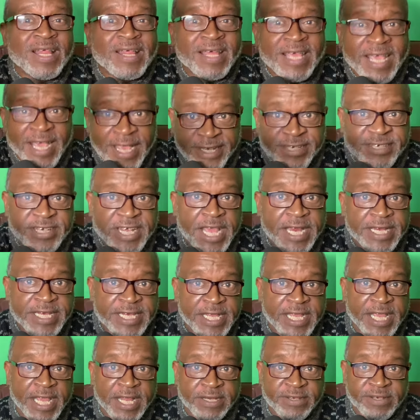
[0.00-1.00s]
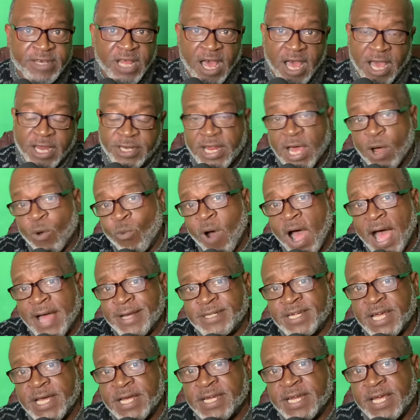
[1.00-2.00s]
It didn't get done. Now, why
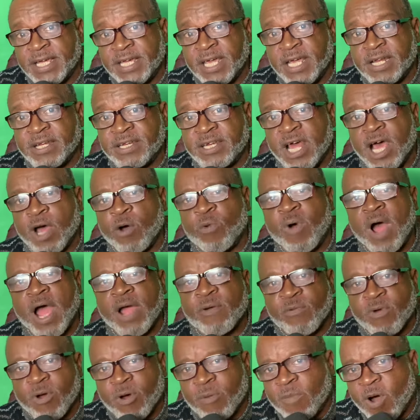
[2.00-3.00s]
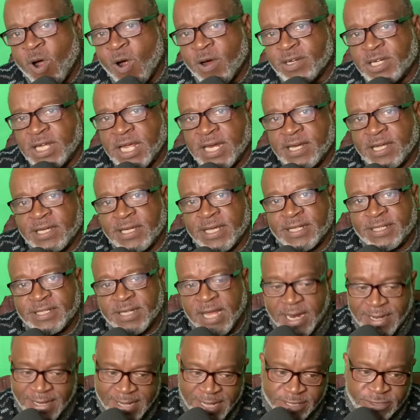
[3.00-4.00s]
didn't it get done? Why Romar didn't it get
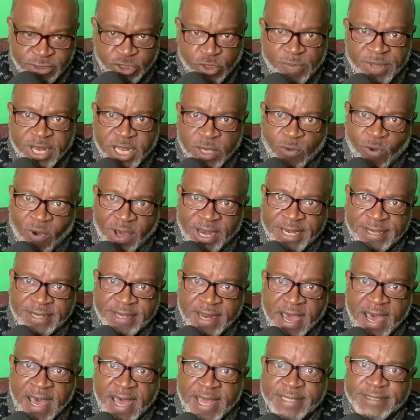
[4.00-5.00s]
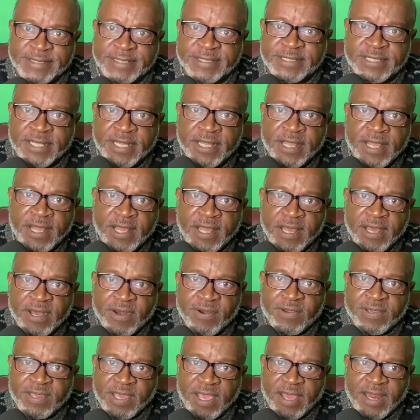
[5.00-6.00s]
done? He had too many one-and-dones,
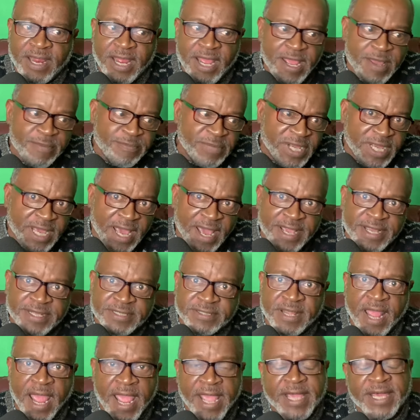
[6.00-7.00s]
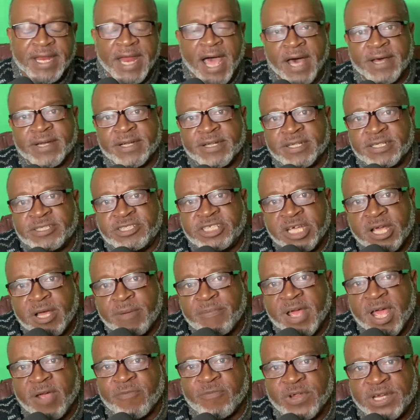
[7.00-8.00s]
okay? NBA is hanging out in the gym
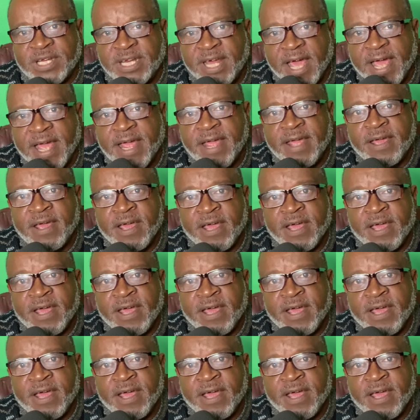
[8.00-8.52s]
every day,